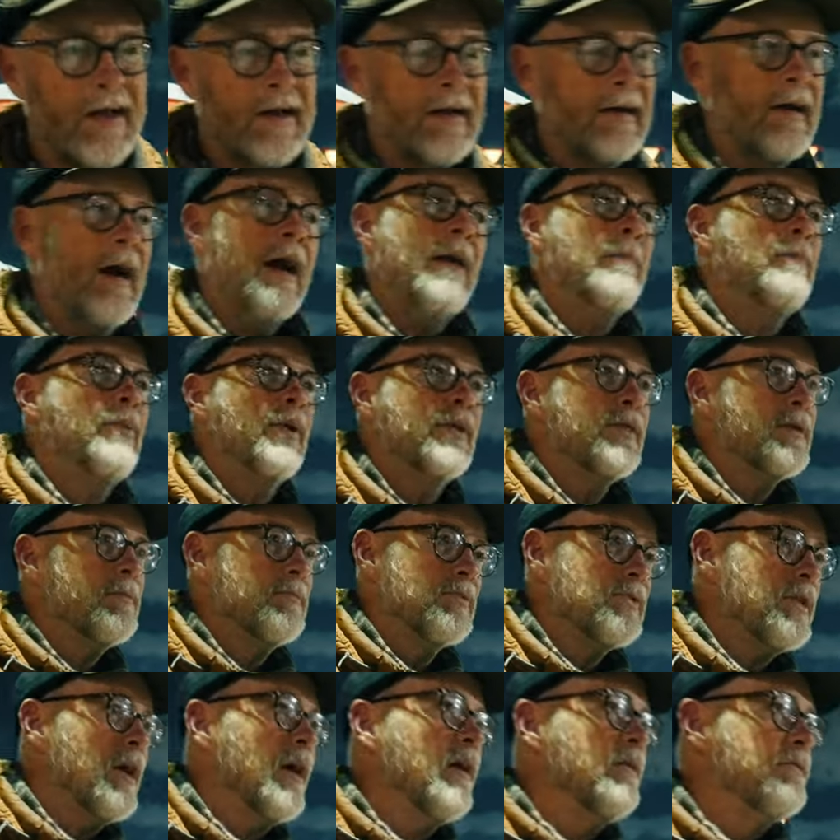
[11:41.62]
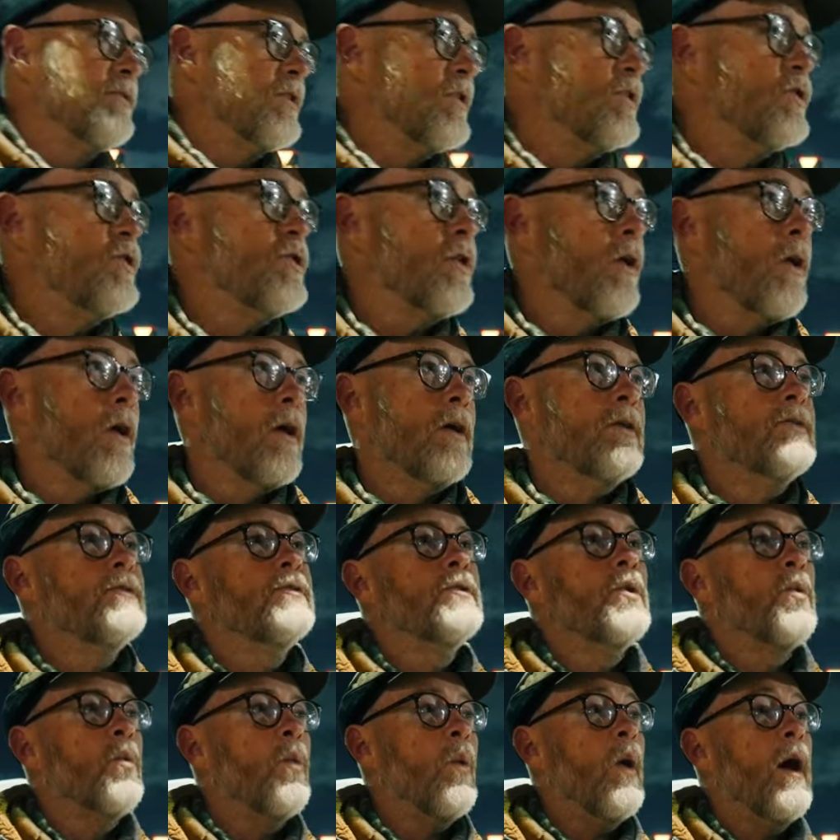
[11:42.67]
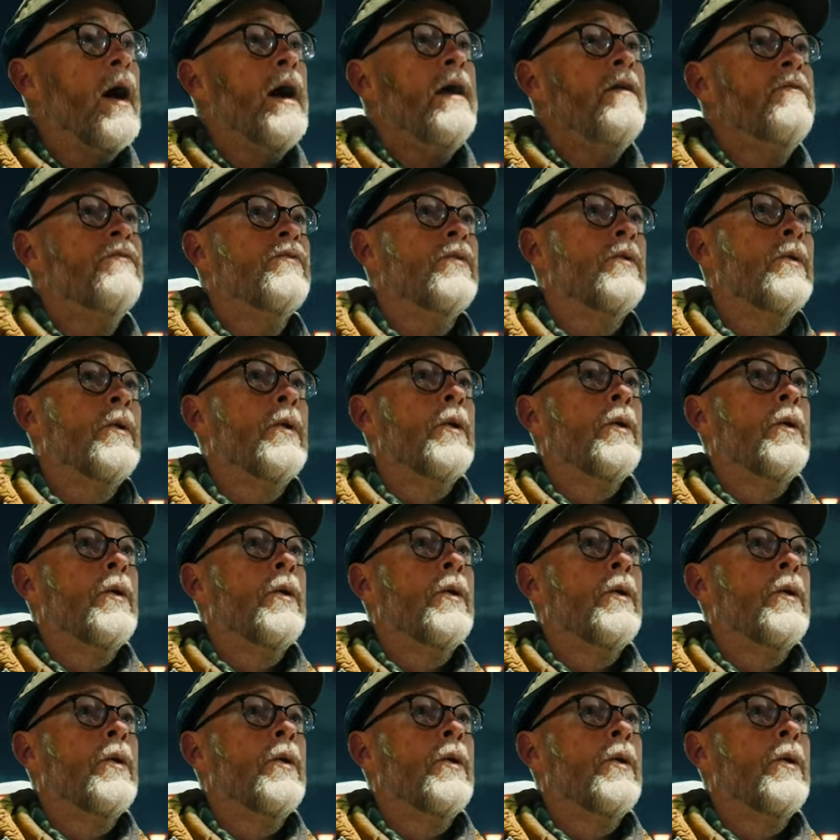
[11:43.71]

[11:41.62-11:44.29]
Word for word: kind of put themselves in charge. The wife,